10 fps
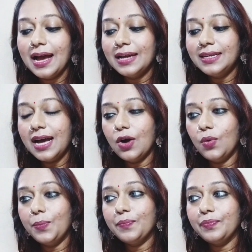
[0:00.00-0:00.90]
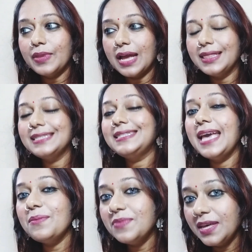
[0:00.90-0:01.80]
Now the
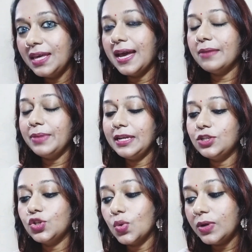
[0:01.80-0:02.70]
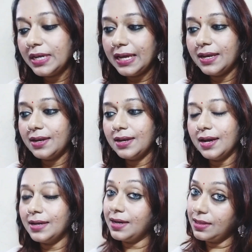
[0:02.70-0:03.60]
same thing can be told in
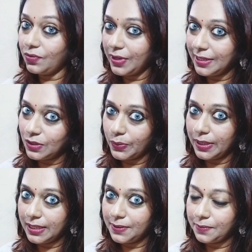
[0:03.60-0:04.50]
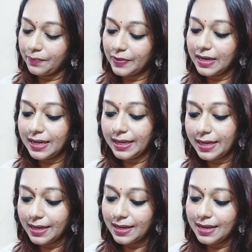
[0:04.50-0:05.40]
another way as well,
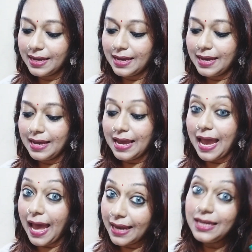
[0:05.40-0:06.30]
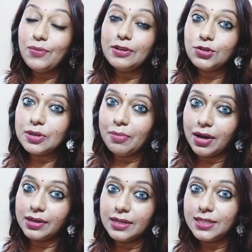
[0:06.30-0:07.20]
like Annie went to the
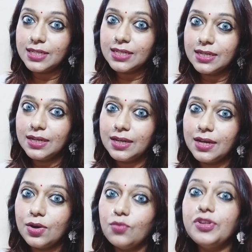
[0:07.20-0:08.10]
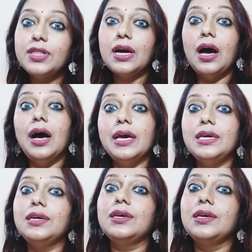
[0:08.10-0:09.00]
market with
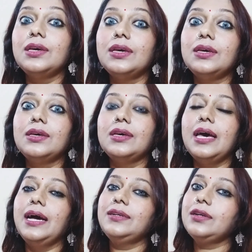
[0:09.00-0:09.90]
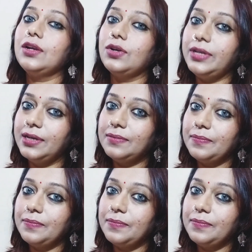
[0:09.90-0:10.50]
I and Claudia.